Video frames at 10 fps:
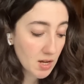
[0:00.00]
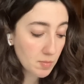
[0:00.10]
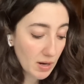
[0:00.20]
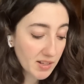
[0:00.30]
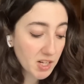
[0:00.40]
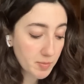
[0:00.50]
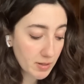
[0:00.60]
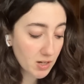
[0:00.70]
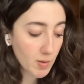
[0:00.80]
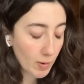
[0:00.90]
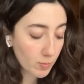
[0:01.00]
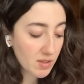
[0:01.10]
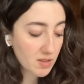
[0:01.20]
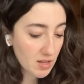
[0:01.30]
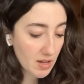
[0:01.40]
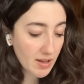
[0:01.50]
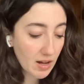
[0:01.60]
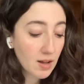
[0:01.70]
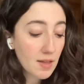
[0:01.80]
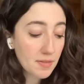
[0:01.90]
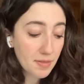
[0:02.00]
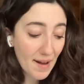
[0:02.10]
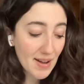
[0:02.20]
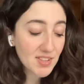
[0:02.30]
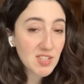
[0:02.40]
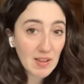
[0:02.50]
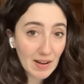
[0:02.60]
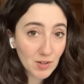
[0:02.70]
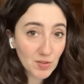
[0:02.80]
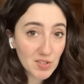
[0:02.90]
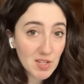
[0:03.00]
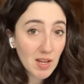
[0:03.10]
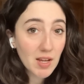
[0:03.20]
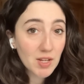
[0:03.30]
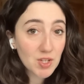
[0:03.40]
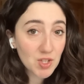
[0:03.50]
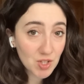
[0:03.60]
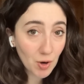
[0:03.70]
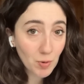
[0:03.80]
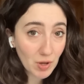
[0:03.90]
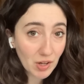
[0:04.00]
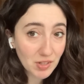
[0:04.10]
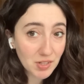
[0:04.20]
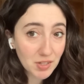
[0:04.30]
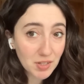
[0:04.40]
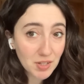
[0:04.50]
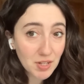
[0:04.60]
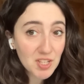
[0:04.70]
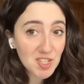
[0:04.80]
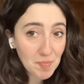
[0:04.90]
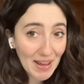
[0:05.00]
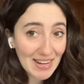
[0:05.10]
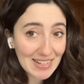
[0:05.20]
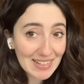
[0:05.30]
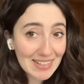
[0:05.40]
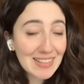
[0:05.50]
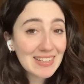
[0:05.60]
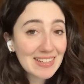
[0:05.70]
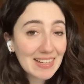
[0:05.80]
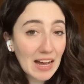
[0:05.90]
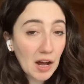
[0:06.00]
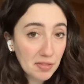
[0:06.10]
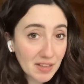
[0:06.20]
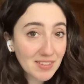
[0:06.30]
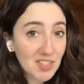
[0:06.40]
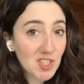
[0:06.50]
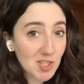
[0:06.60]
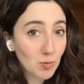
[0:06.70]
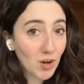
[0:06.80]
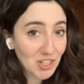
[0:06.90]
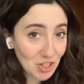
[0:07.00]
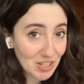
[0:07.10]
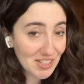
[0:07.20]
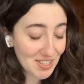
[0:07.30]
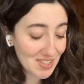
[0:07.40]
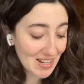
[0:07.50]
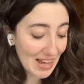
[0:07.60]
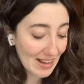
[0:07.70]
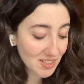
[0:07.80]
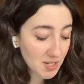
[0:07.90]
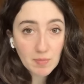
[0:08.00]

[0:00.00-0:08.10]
Blanca Paloma with Eaea. That sounds so good. Spain, I think this is the one you need to select.